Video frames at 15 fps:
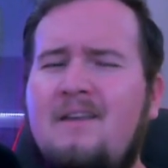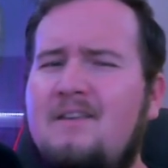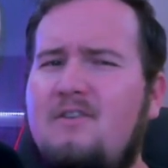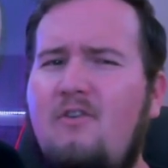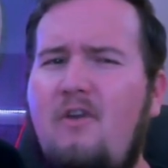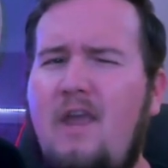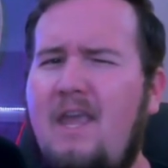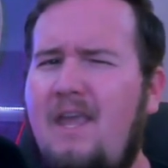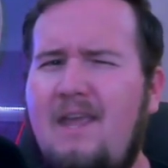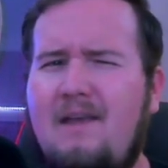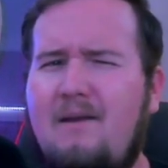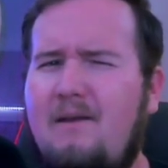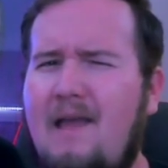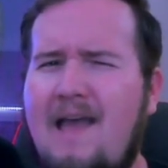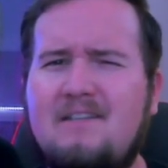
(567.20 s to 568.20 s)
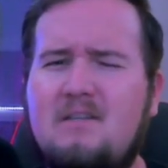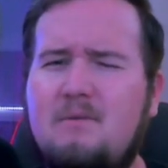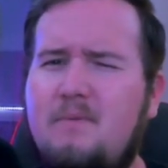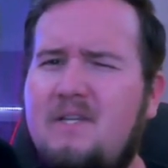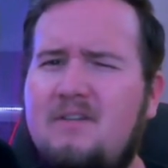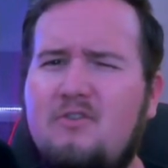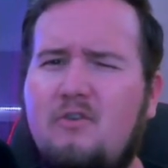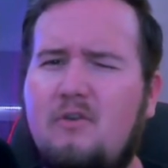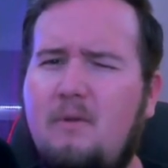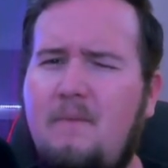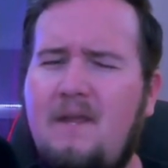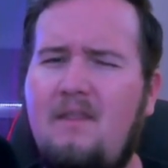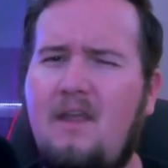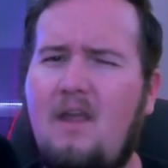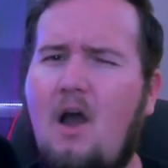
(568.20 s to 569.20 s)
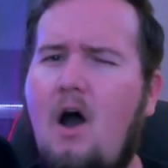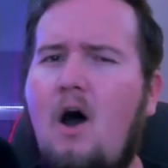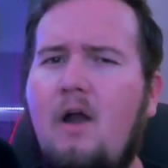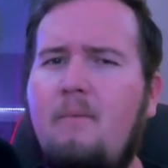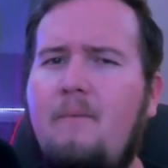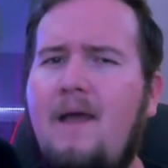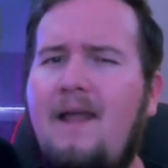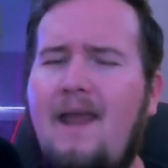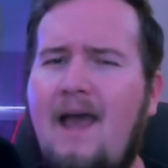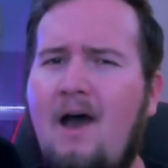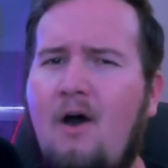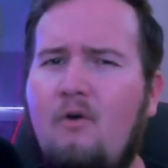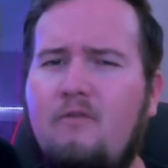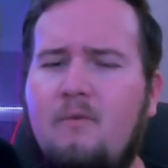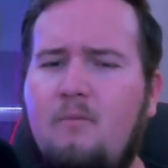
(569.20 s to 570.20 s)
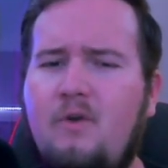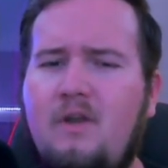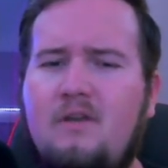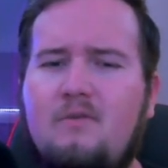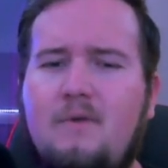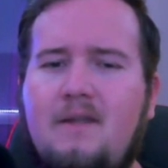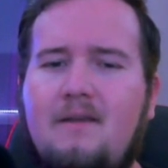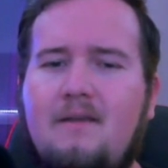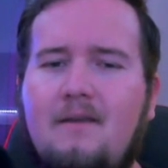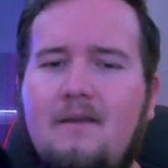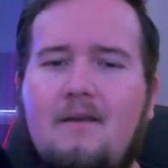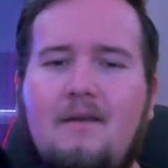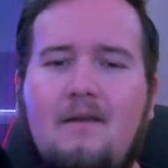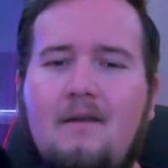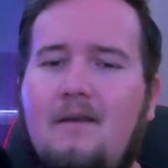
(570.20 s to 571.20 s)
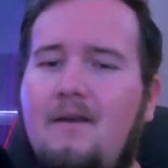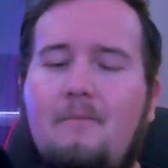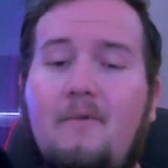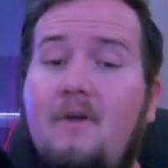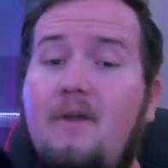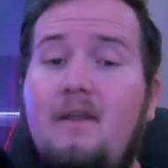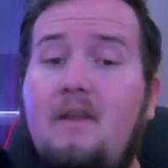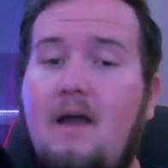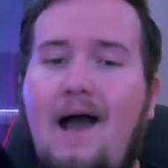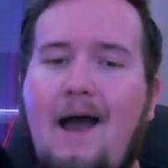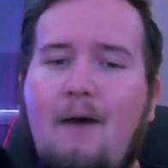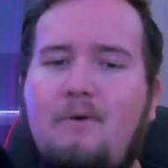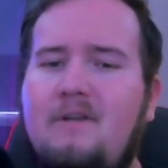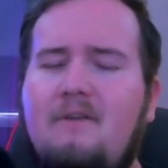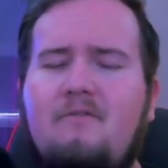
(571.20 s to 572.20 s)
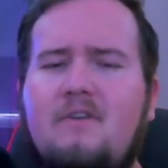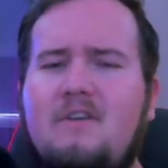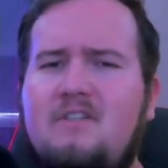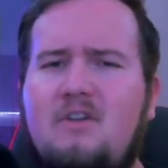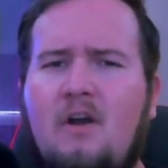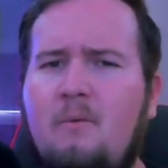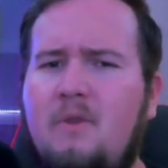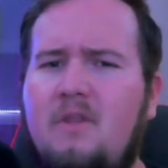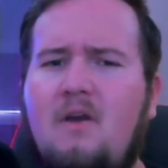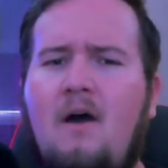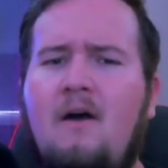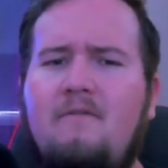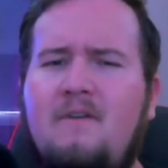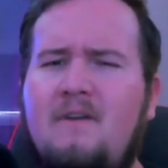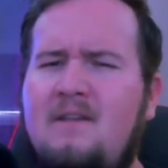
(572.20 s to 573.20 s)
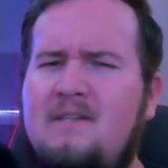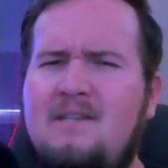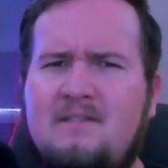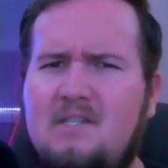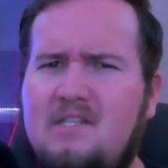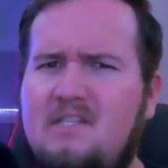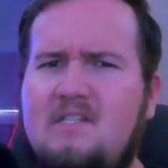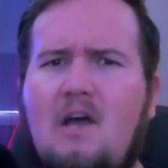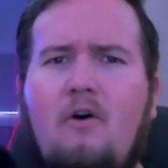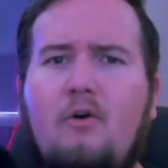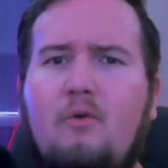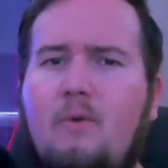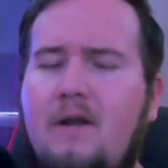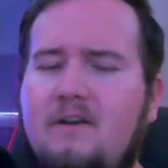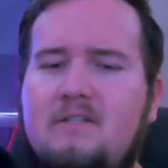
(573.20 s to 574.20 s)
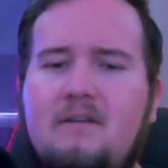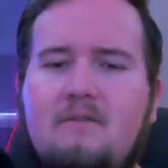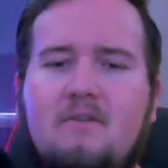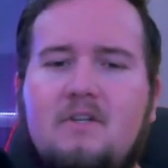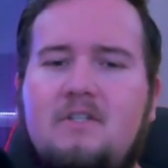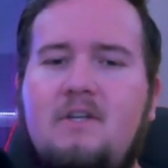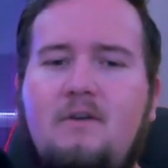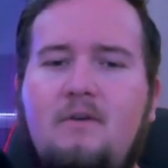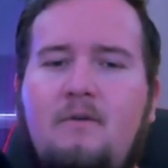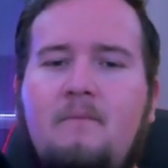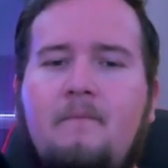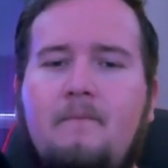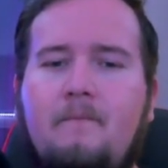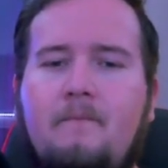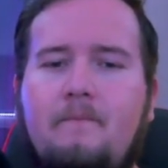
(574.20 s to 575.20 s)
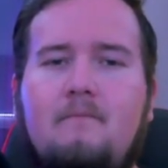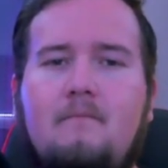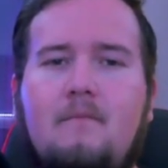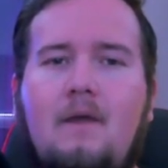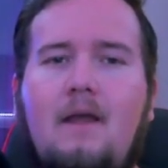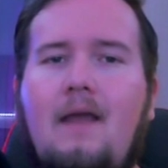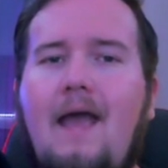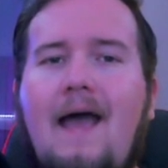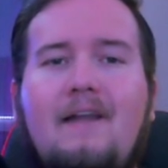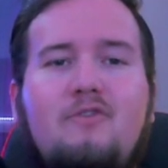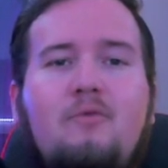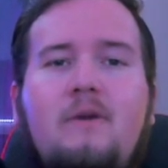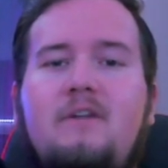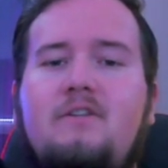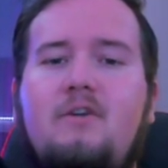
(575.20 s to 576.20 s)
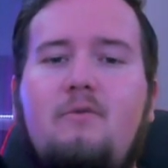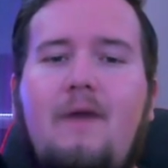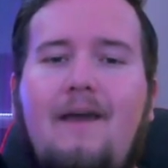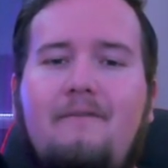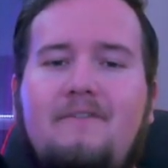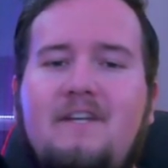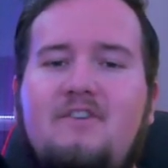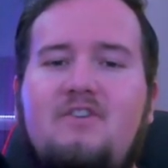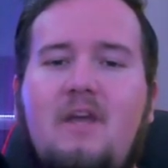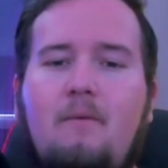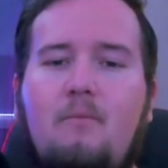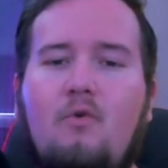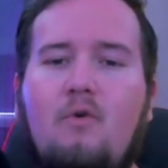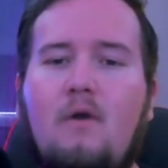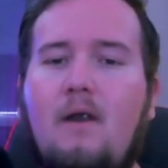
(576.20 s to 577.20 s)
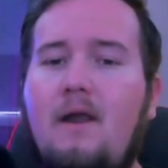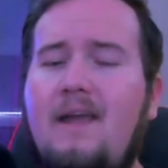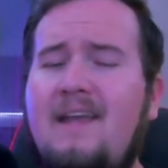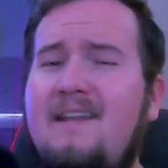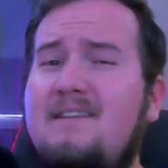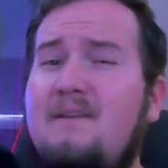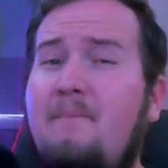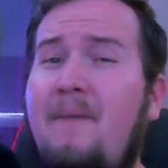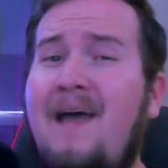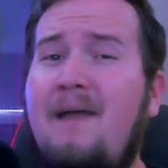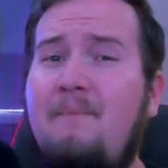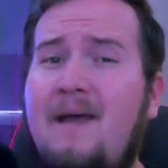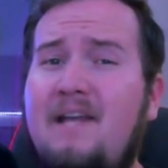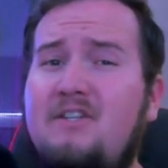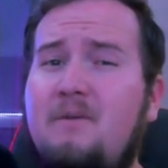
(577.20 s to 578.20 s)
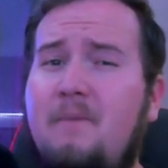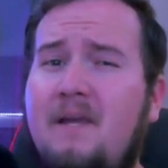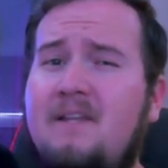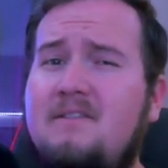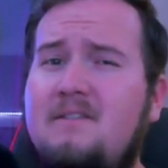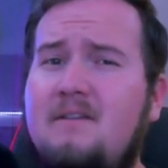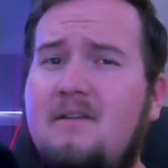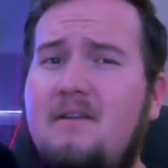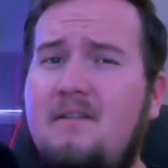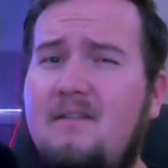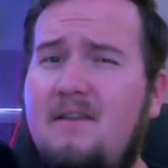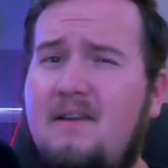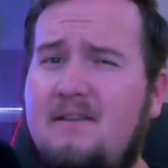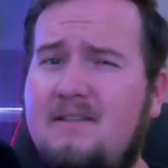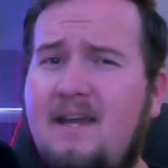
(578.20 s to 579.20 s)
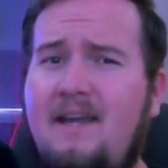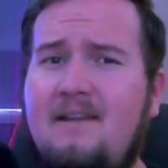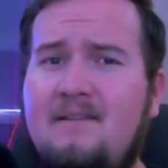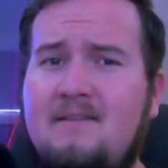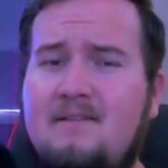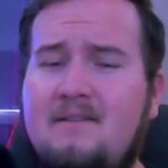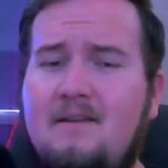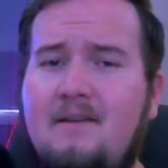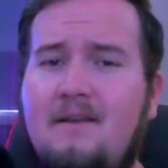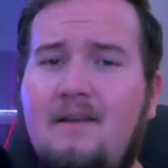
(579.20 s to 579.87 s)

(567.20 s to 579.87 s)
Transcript: So he has the potential to be the odd man out from week to week, but I would definitely start him with confidence as a solid wide receiver too. At 22, we have DJ Moore. It is a bad matchup against the Titans.